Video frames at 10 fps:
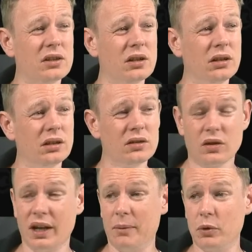to
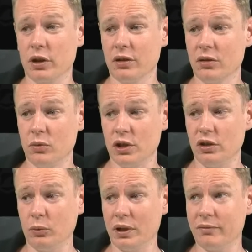Hamburg, which is
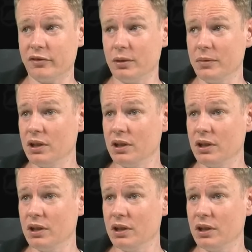where I'm from.